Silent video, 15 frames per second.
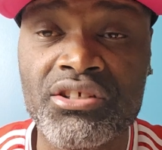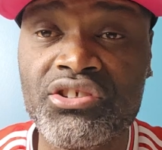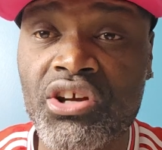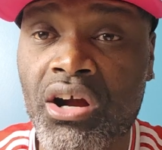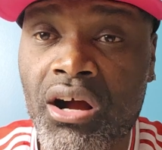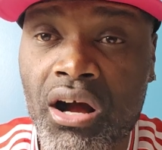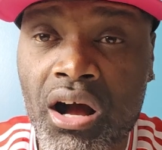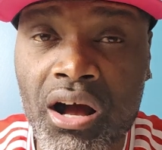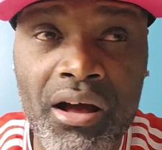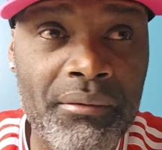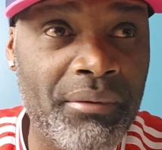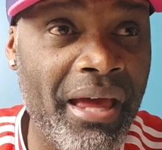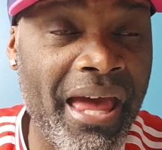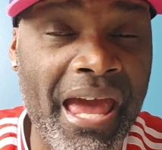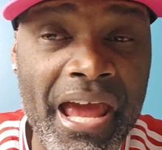your
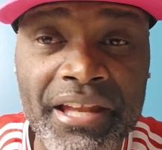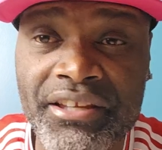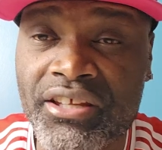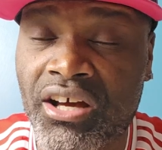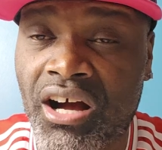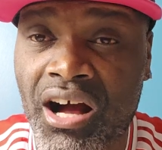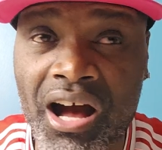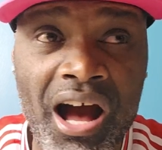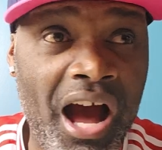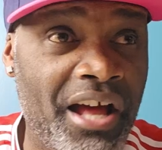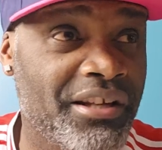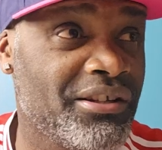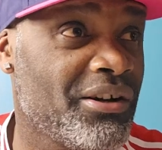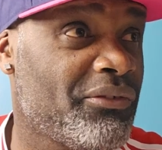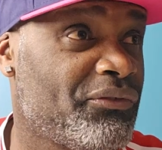head, your
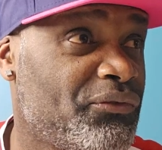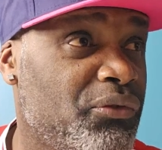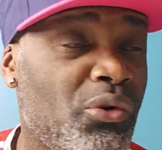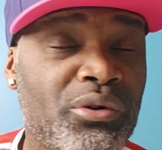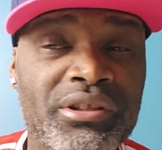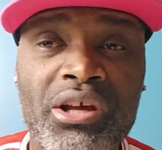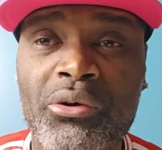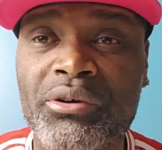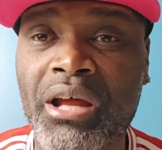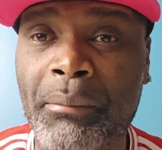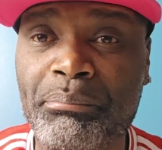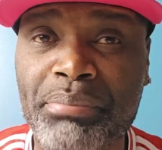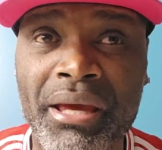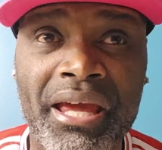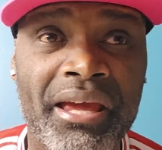hand, your foot. They would
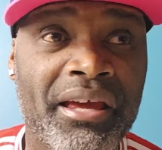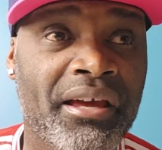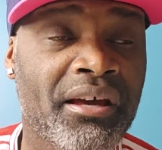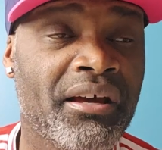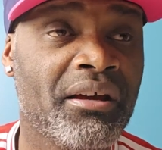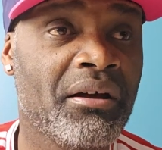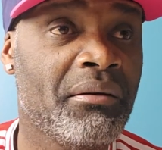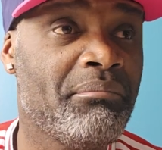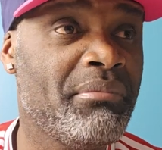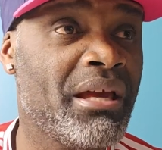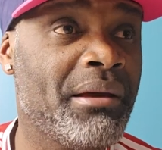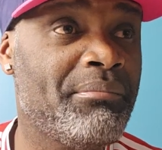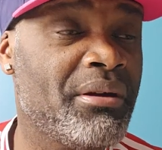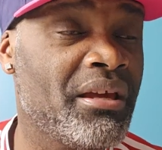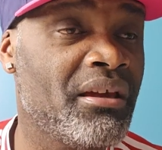have paid
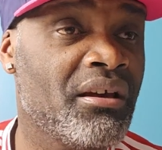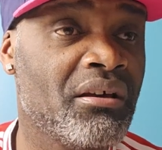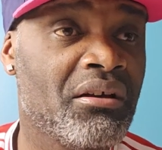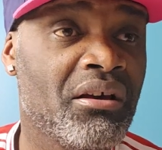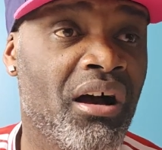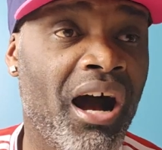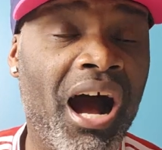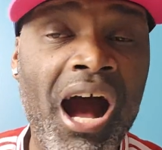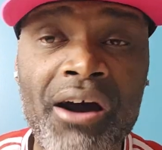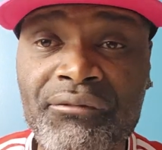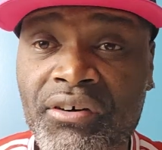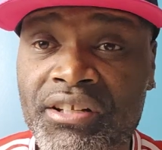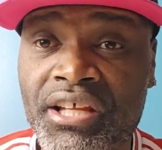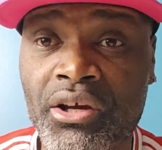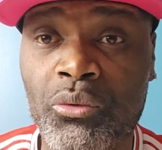maybe
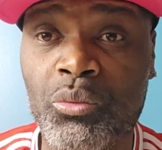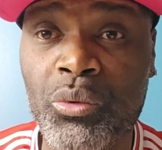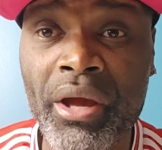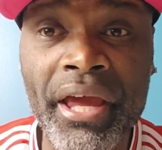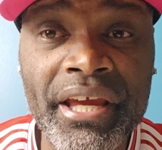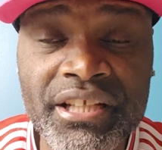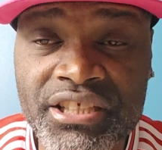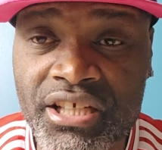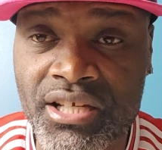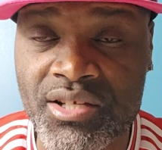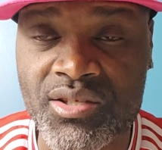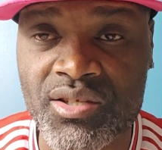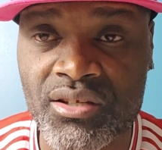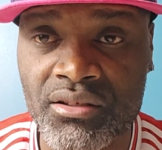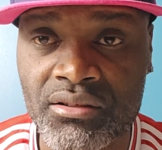half of their
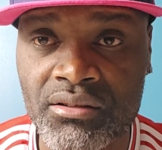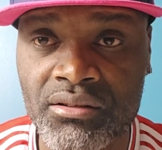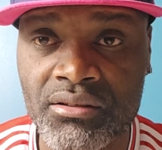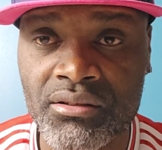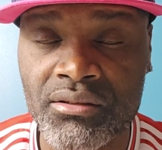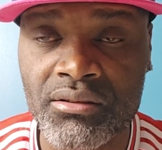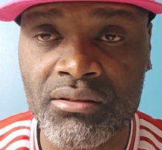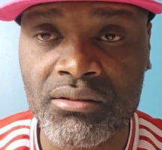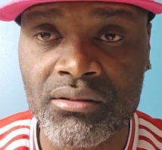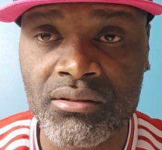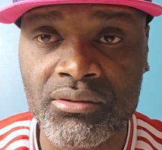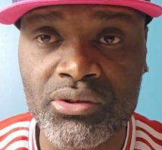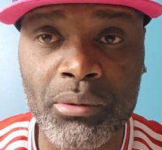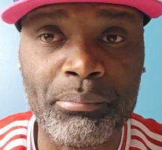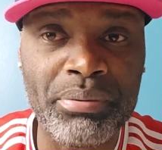wages
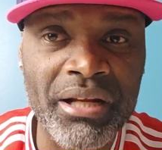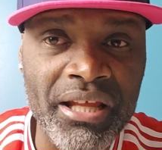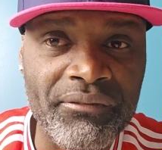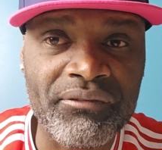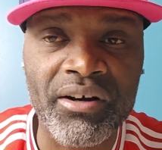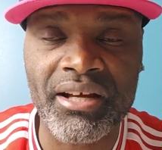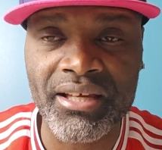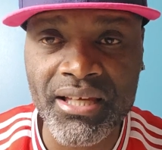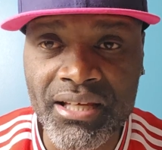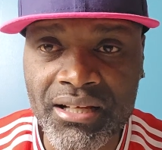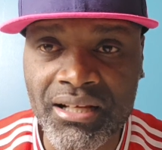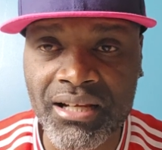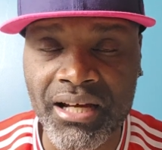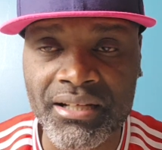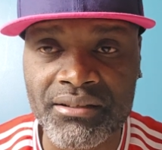to play for
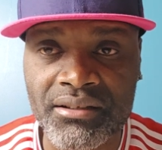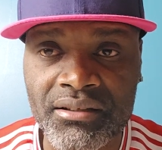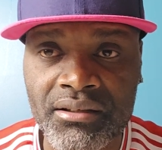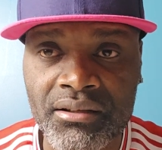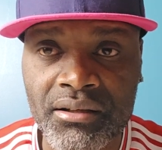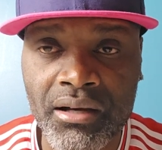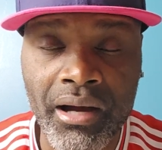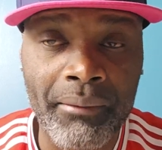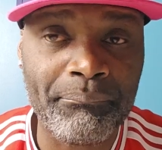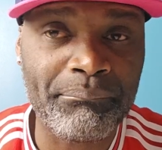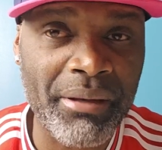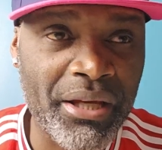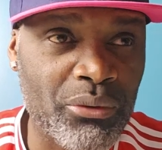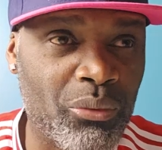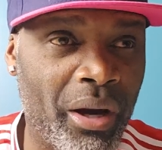England. And
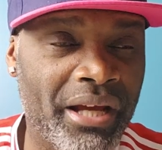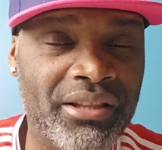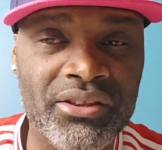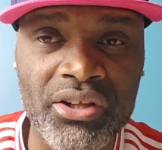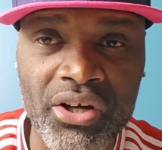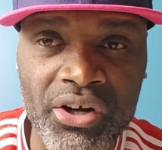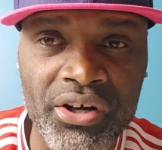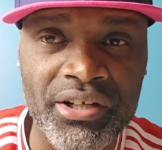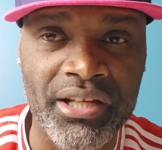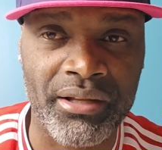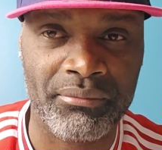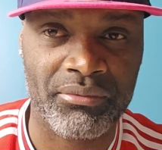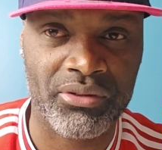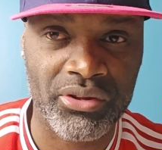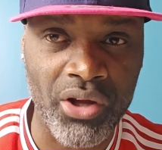Ben White turned
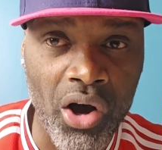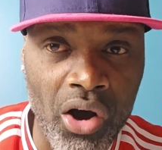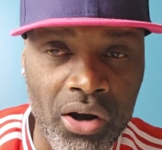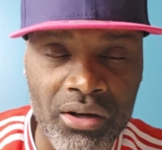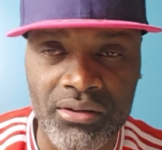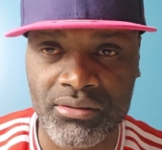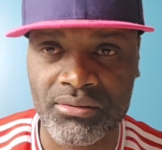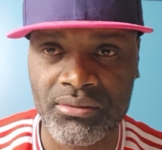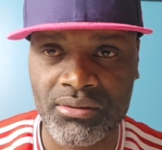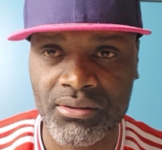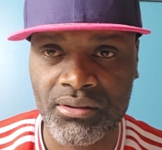it down.